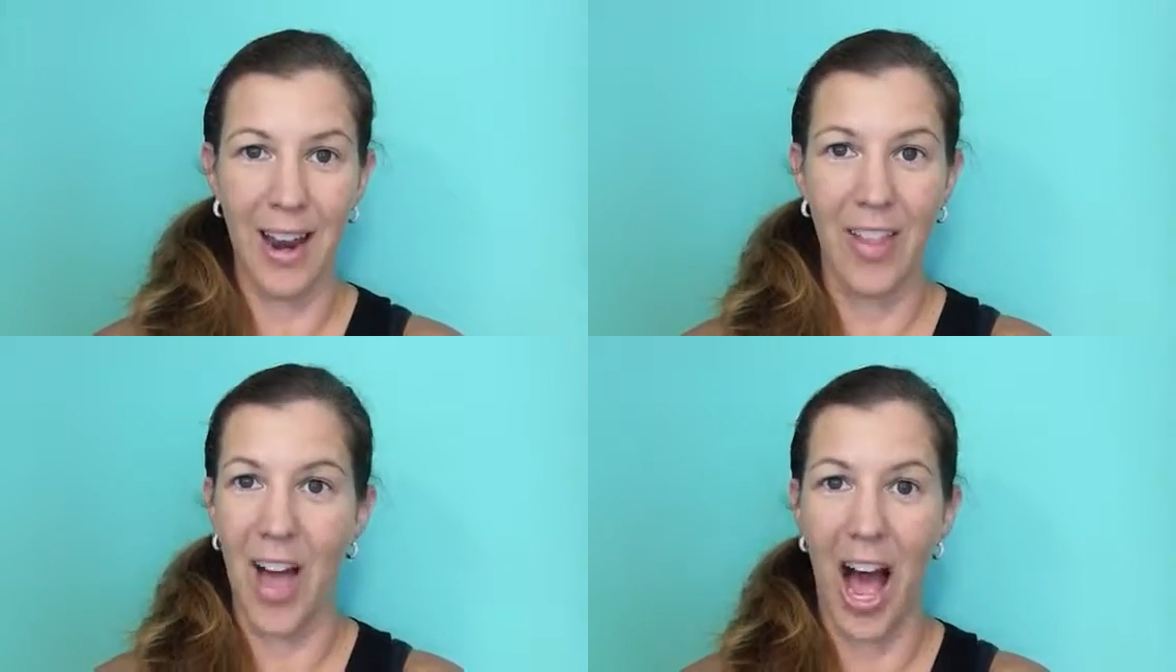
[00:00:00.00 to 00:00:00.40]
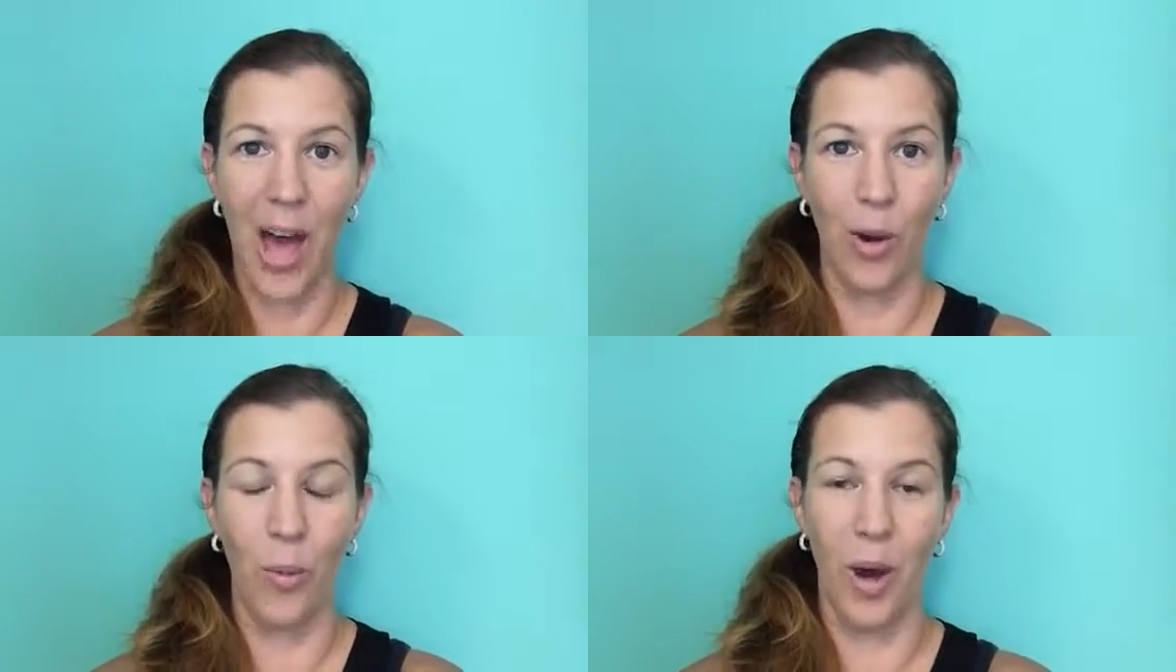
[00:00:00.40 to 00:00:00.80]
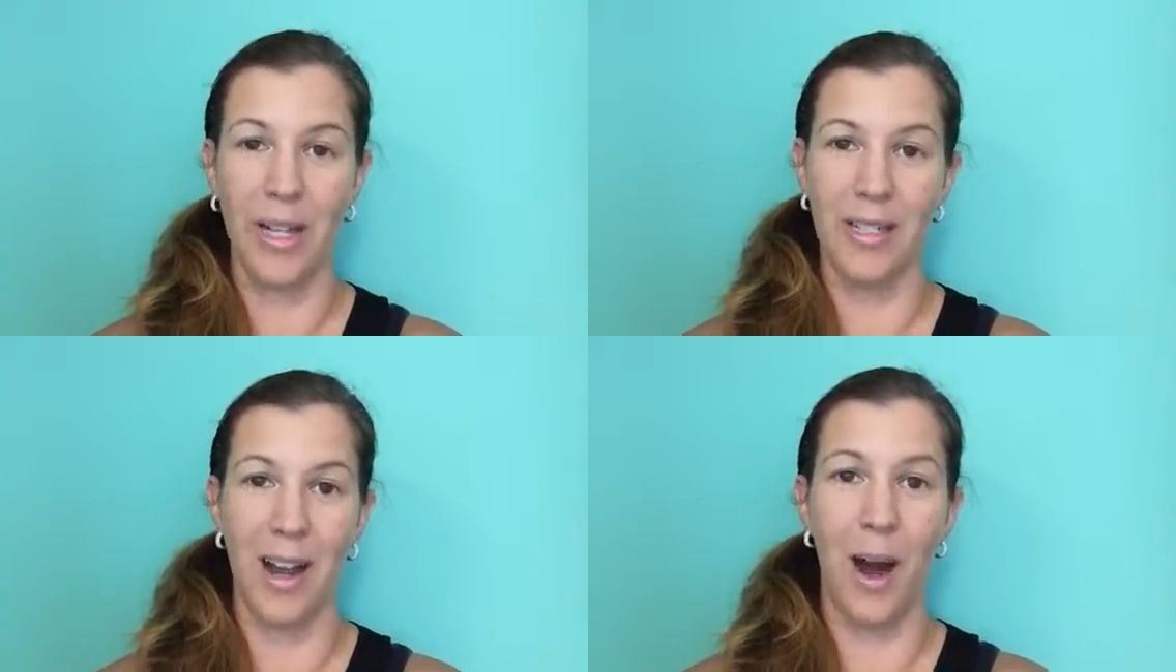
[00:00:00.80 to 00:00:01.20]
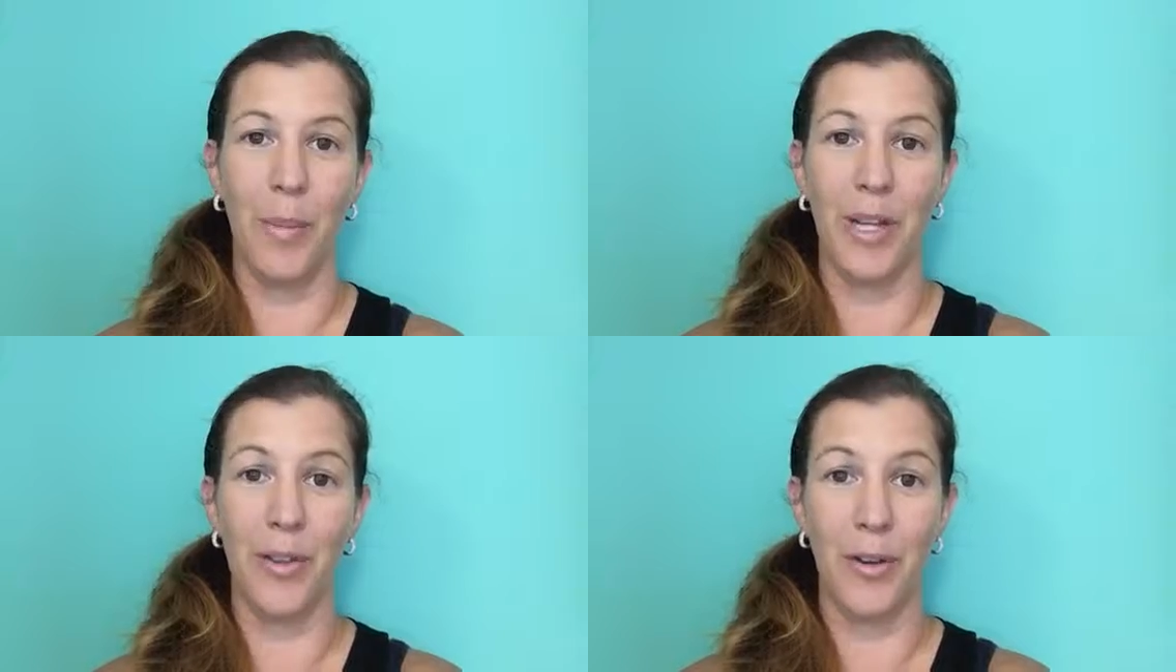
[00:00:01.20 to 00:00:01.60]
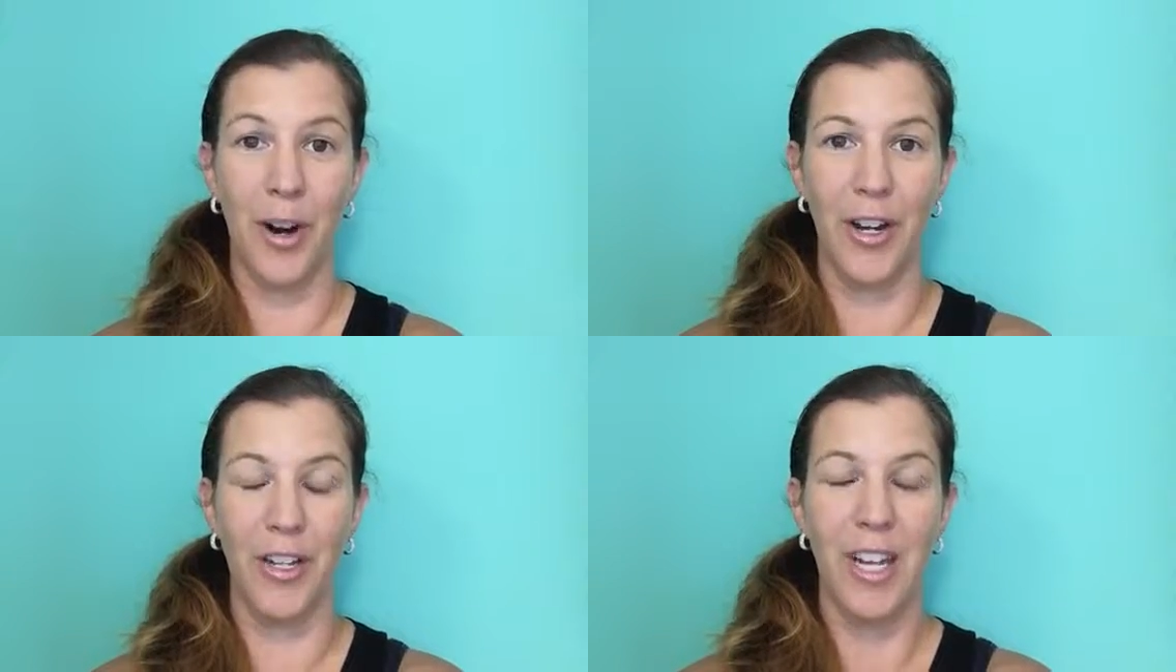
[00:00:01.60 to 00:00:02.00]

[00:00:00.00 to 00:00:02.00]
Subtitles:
and the adult one is coming through?